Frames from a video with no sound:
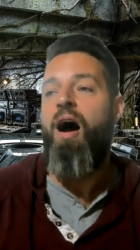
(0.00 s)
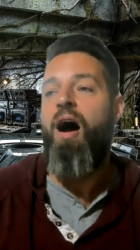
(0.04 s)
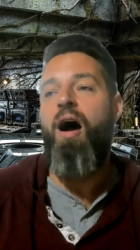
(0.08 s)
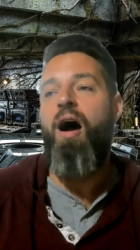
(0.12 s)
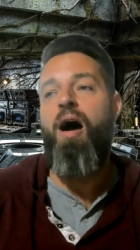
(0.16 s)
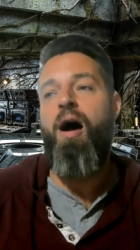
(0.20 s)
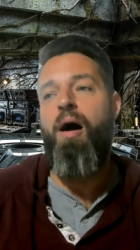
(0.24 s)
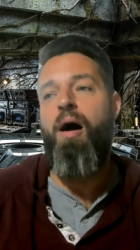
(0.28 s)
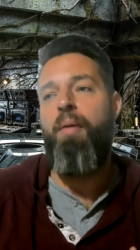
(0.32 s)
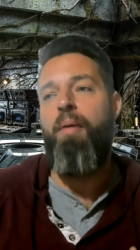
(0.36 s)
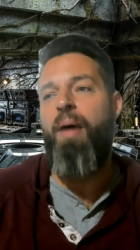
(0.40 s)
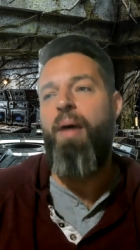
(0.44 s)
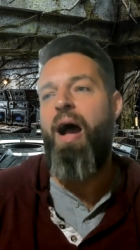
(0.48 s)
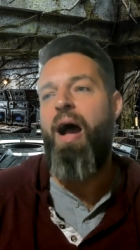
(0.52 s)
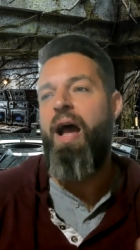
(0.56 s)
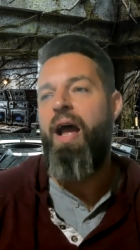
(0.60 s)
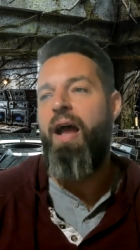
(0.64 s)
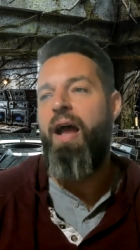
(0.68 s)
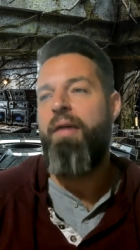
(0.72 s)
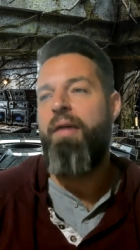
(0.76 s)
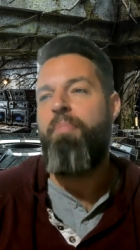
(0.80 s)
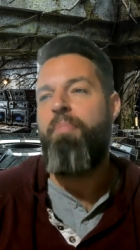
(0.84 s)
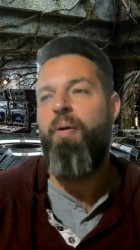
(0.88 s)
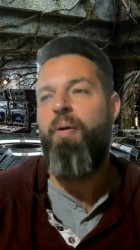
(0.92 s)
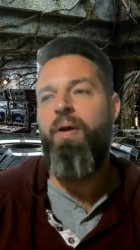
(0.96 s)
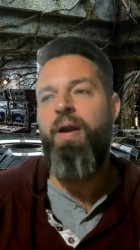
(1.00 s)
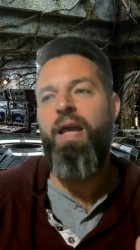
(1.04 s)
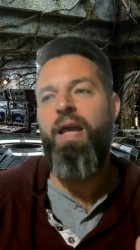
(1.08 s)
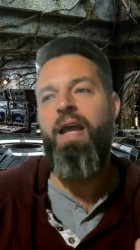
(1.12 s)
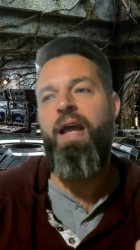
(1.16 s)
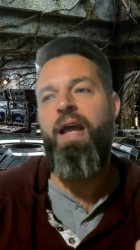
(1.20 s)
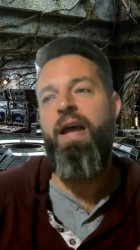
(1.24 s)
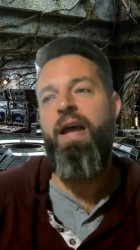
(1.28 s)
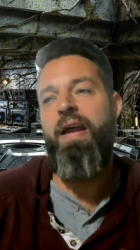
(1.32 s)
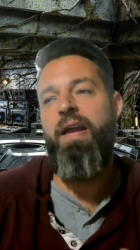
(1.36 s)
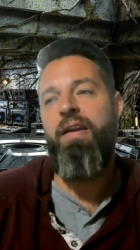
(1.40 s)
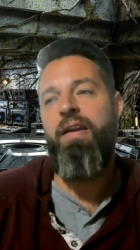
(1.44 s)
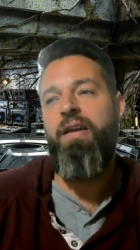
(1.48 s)
Um, I put
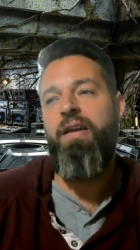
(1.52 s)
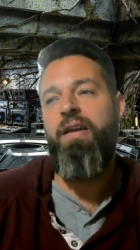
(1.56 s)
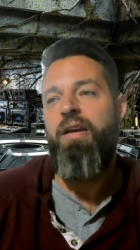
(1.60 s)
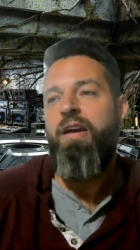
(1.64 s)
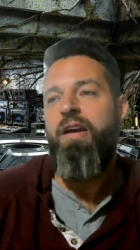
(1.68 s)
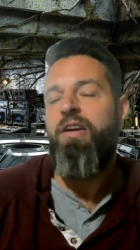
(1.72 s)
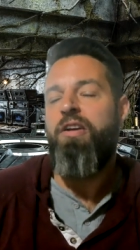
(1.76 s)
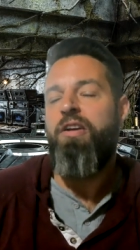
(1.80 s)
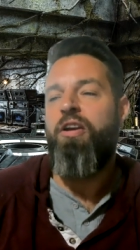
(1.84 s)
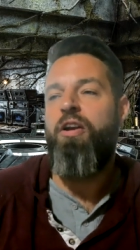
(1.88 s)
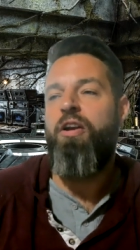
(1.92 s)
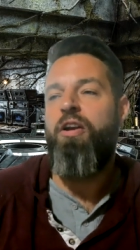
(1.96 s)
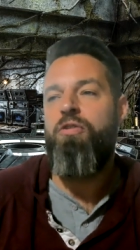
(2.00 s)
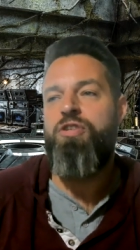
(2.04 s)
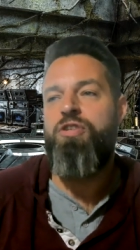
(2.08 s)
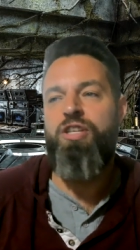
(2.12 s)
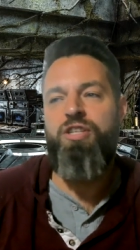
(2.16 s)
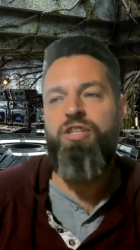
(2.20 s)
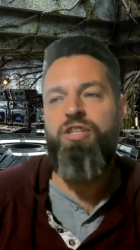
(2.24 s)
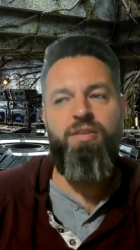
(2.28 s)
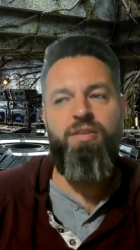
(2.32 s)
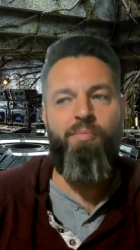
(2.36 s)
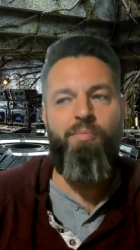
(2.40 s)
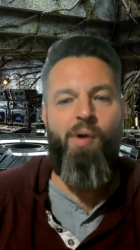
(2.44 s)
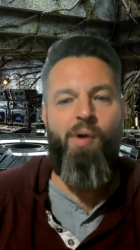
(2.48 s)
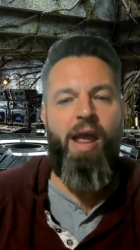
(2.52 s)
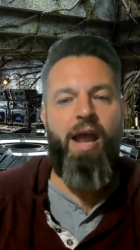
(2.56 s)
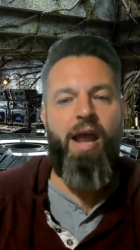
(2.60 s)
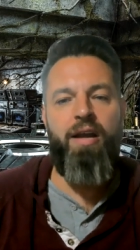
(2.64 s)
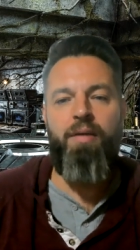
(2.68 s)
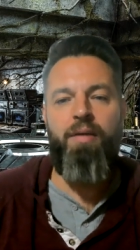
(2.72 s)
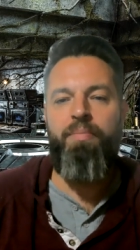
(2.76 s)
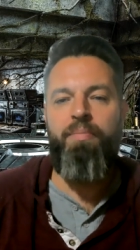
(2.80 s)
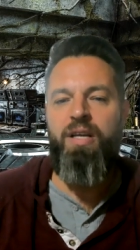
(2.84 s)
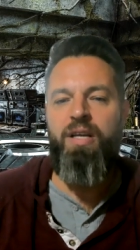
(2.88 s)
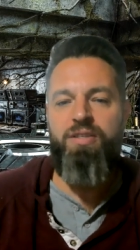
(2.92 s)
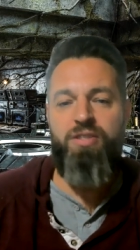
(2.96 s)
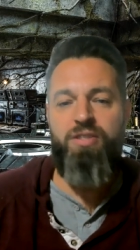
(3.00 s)
in you know, just some
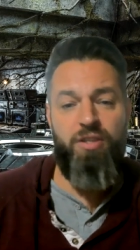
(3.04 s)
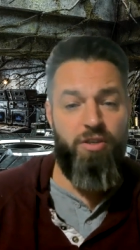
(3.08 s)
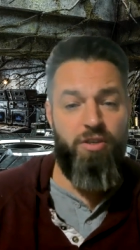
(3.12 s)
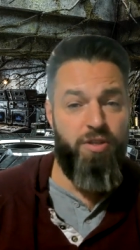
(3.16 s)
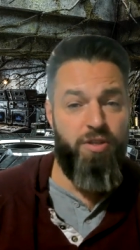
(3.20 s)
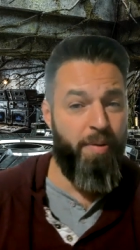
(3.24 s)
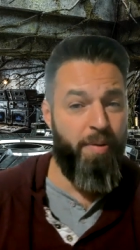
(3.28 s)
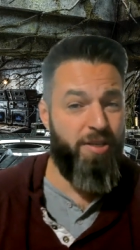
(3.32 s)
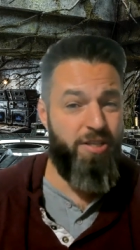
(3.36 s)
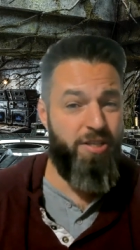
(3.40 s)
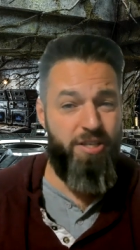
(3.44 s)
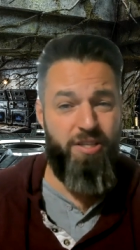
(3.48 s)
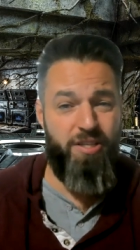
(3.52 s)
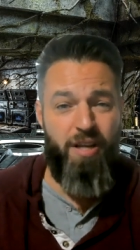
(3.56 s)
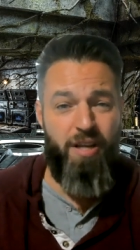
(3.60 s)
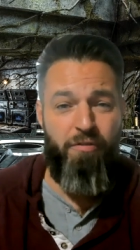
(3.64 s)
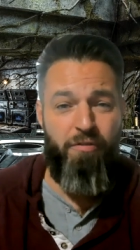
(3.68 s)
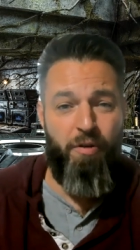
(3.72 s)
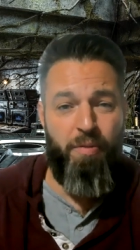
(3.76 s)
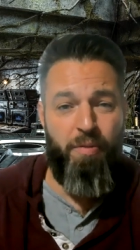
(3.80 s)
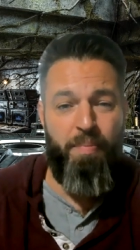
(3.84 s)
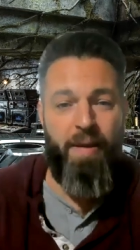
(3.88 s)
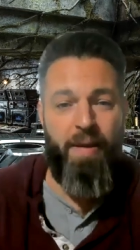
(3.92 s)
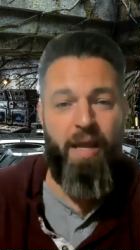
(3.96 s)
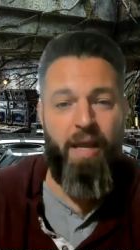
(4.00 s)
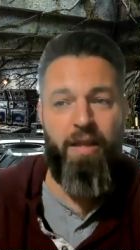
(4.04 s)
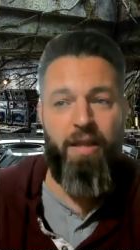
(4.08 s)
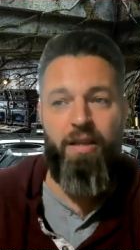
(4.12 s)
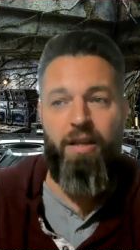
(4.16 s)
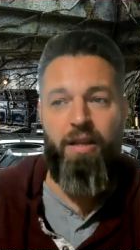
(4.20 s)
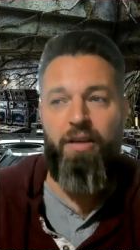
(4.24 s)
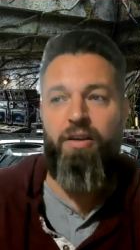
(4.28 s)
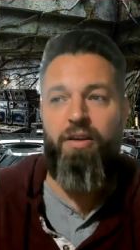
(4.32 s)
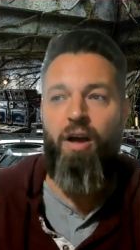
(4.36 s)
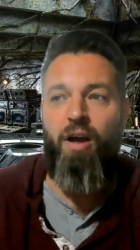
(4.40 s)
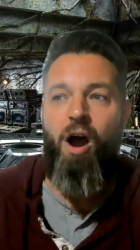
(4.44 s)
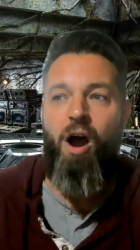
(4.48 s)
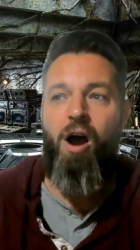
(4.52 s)
randomness. There's a bunch of stuff with me and the
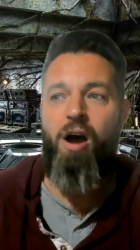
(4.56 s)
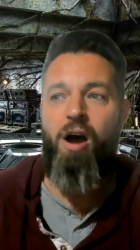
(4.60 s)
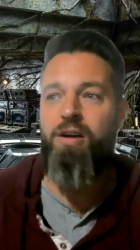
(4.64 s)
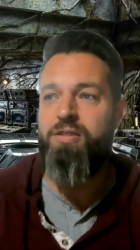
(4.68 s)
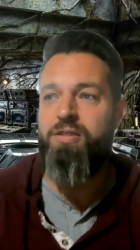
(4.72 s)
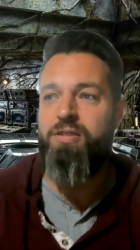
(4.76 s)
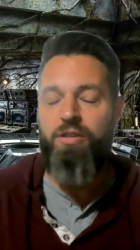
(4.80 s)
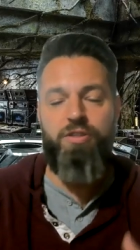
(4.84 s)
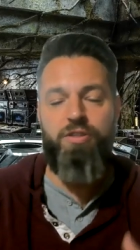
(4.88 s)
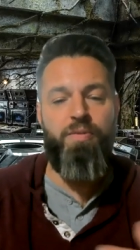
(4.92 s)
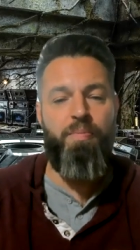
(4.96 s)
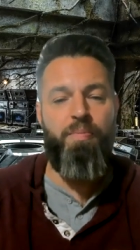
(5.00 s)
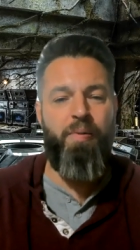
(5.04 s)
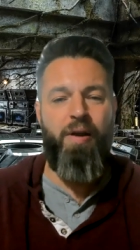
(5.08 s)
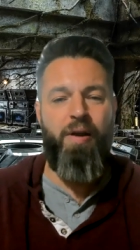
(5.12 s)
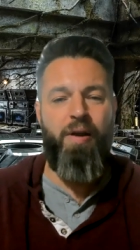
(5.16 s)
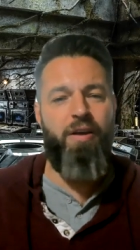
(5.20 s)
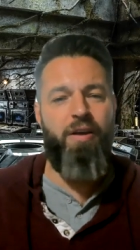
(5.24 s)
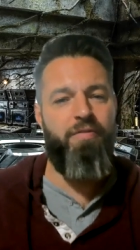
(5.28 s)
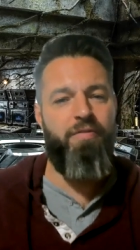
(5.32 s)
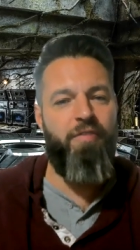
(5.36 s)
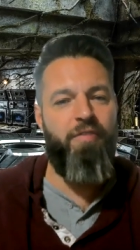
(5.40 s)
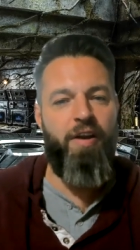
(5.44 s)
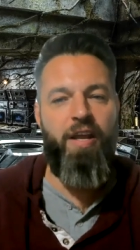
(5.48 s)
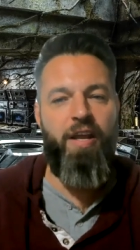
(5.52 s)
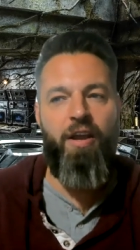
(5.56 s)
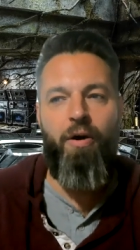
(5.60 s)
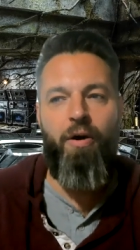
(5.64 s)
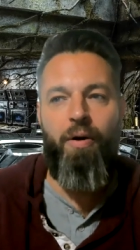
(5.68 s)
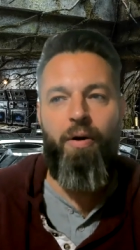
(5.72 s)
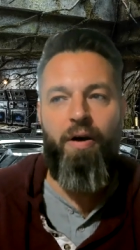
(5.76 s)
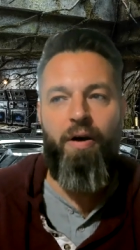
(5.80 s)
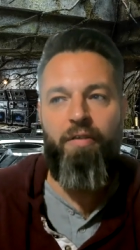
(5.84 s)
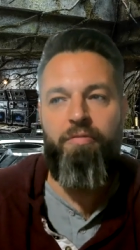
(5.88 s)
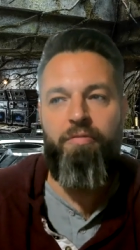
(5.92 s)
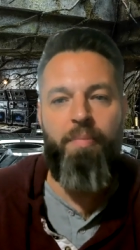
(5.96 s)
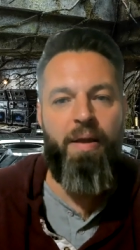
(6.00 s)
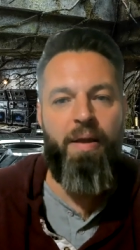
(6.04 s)
dogs. There's a pretty good video
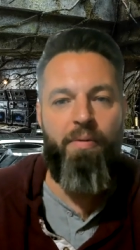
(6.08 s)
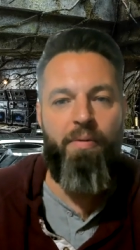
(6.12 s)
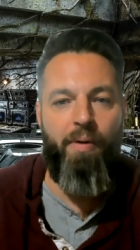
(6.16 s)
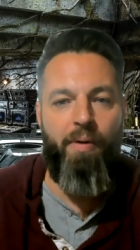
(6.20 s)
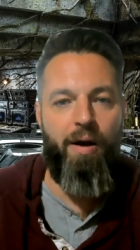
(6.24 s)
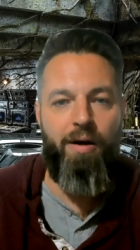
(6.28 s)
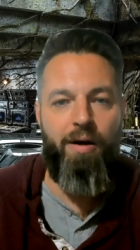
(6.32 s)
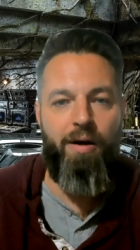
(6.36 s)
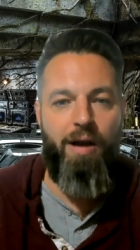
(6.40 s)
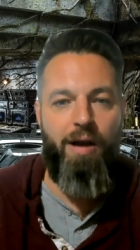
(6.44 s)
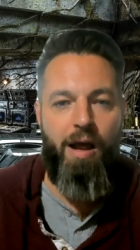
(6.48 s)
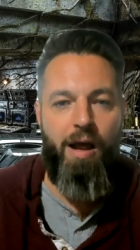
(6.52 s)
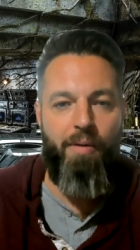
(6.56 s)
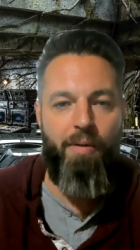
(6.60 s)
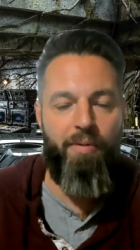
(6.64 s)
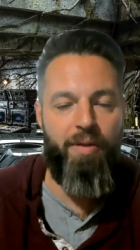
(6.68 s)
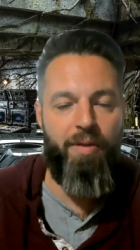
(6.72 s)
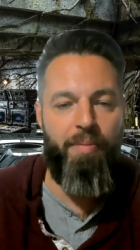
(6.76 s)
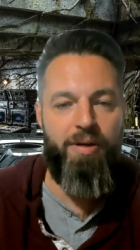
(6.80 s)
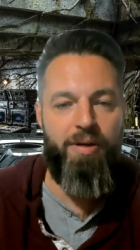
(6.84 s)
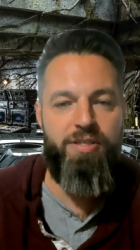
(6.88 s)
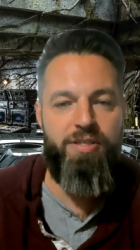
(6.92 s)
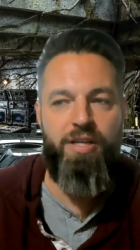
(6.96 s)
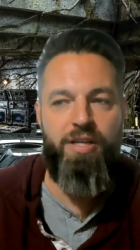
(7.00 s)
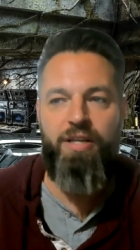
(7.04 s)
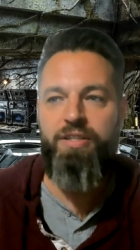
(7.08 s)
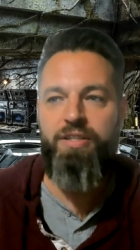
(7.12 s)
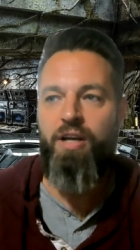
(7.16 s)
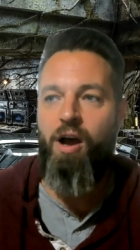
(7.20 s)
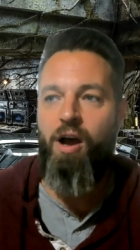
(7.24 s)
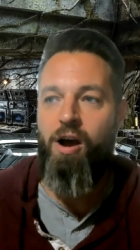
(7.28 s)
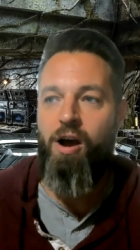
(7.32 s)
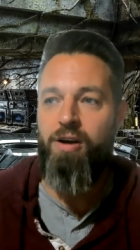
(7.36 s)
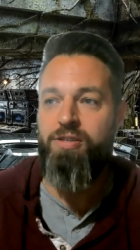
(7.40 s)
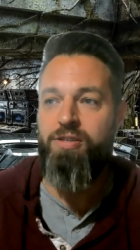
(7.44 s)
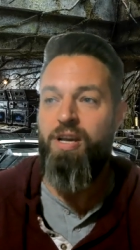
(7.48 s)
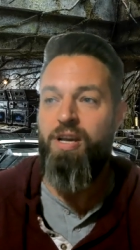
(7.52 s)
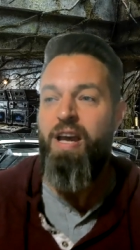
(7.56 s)
of me running around with a bunch of the
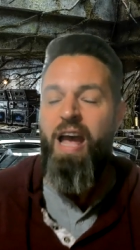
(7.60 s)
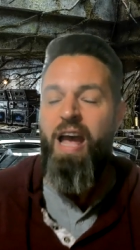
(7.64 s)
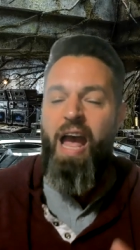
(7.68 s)
dogs.